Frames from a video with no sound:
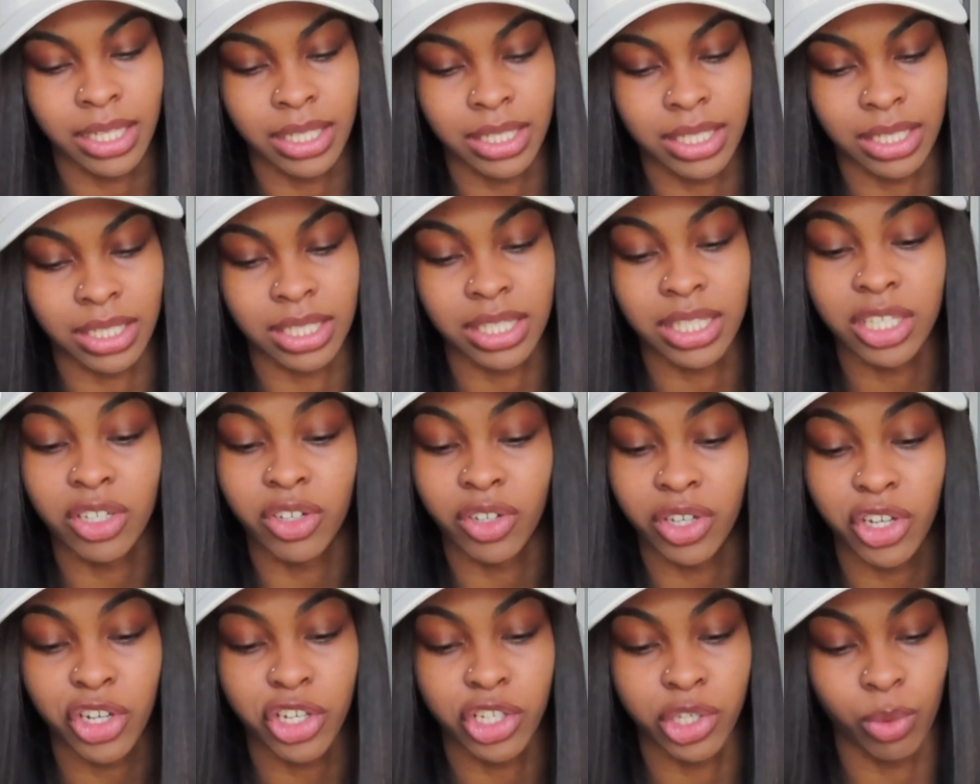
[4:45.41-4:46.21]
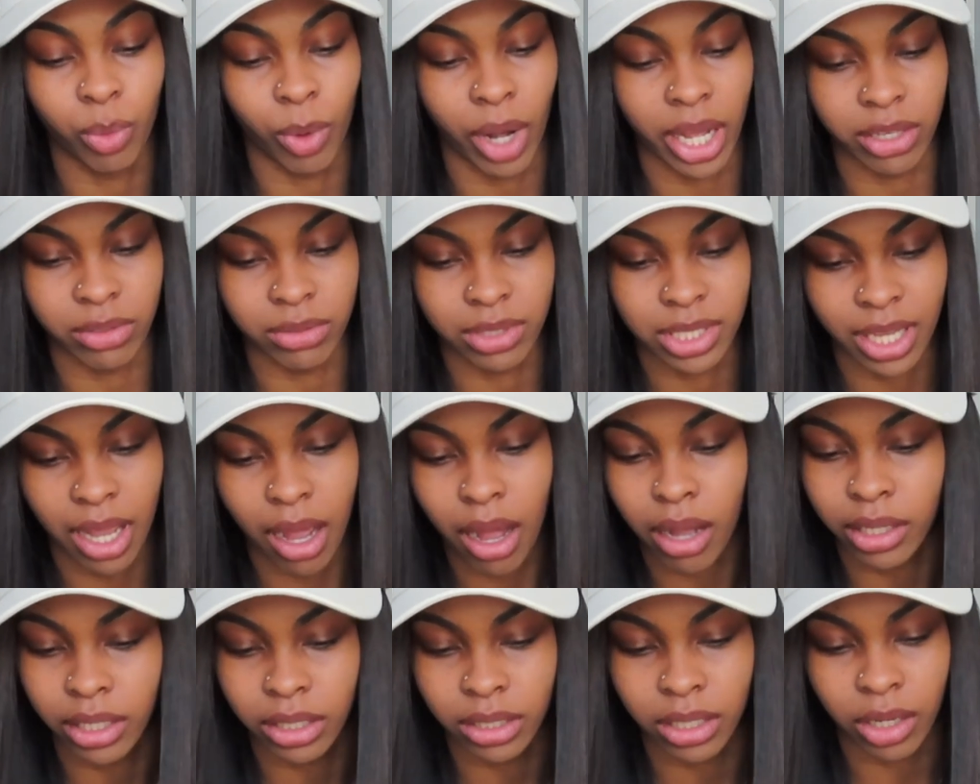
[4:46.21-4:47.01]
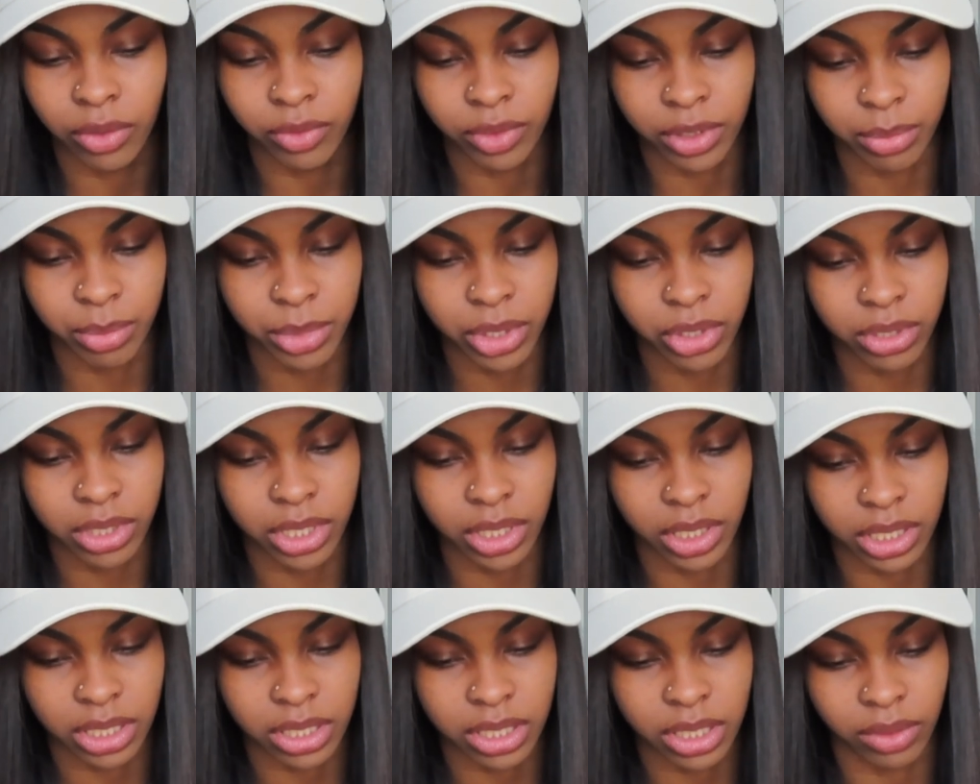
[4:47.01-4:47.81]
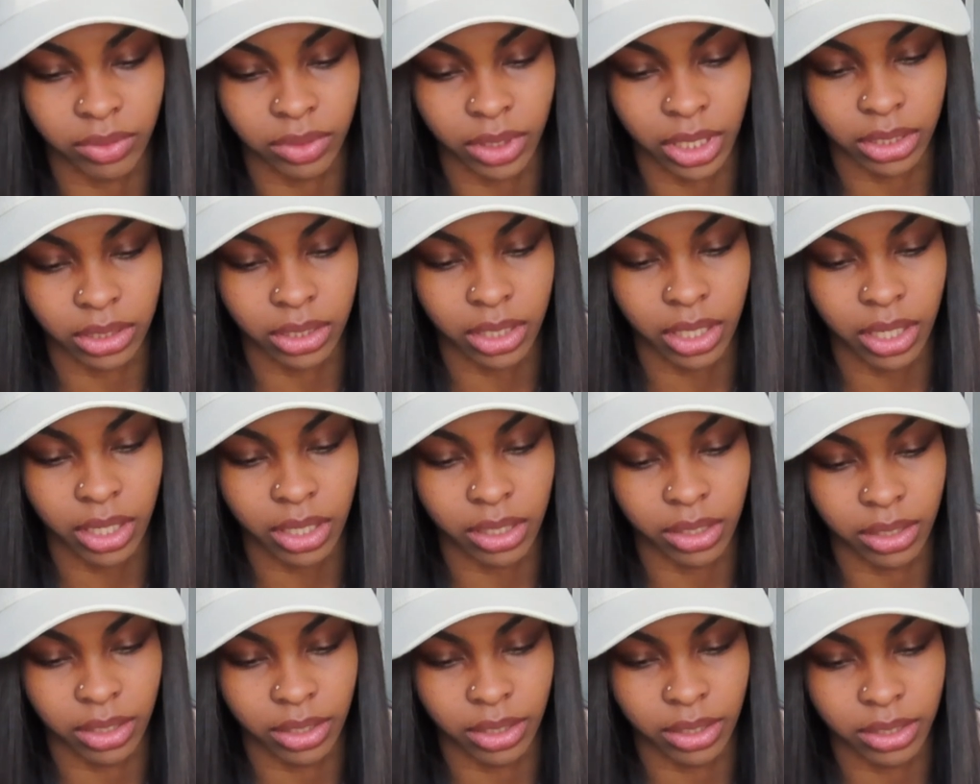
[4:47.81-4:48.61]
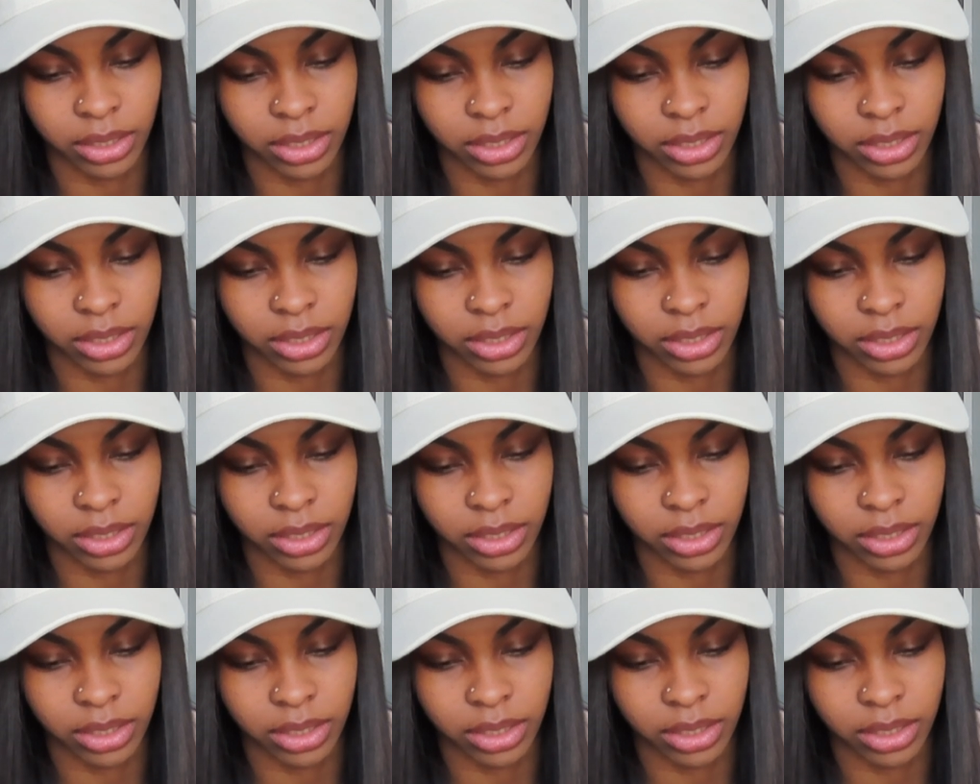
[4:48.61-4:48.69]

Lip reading: to still hear you while you talking over the music and stuff like that.